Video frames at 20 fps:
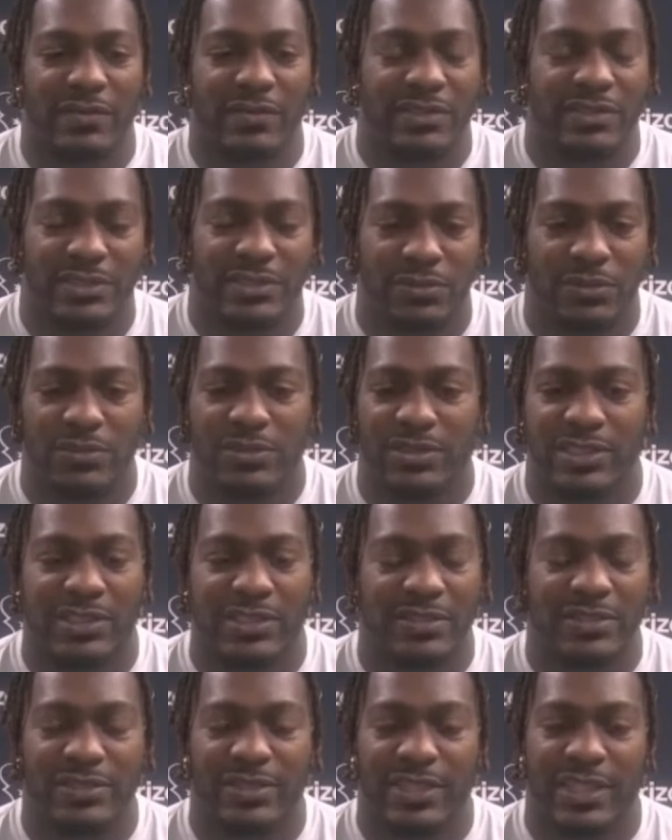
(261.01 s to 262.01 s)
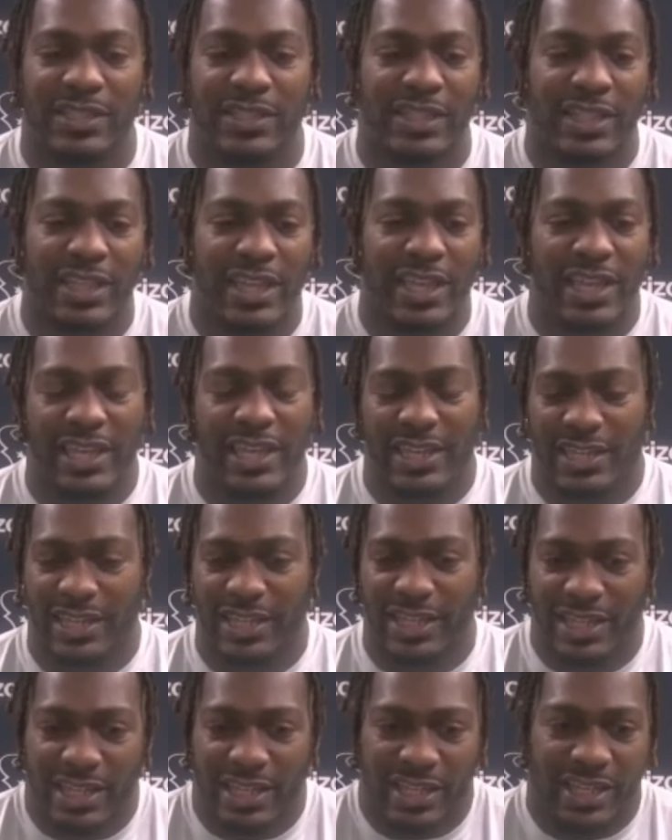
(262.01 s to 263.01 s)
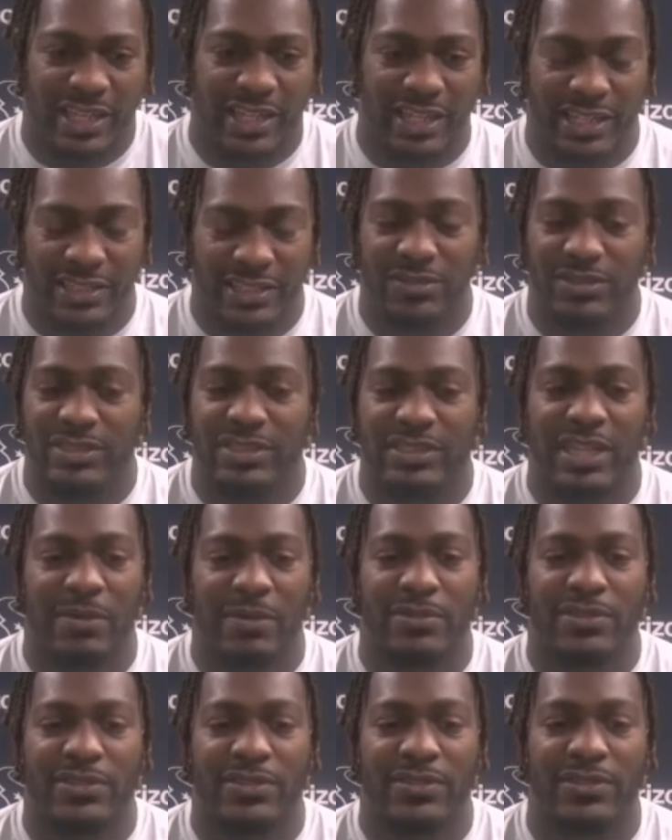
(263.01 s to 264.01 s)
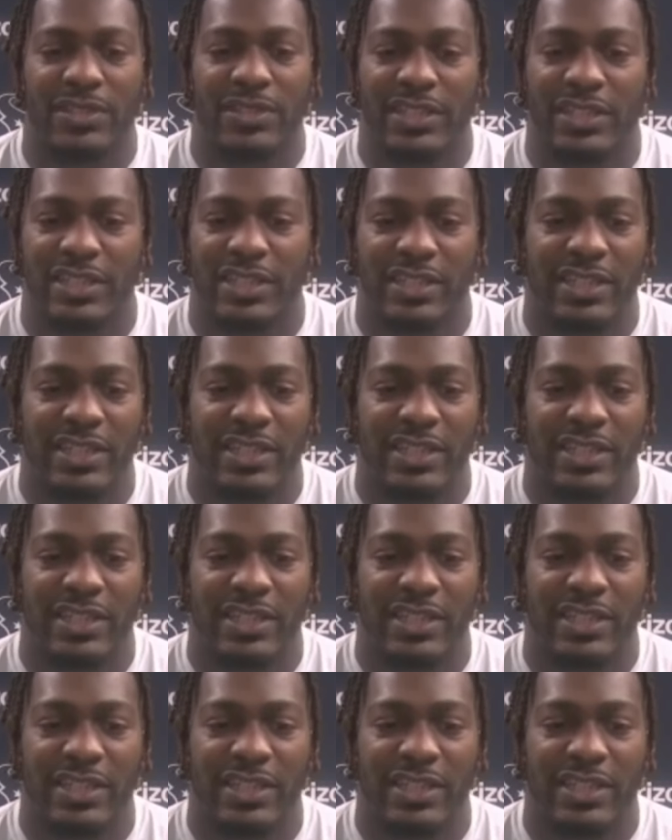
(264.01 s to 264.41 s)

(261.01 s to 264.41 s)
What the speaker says: ever since we was littles, and this was his opportunity.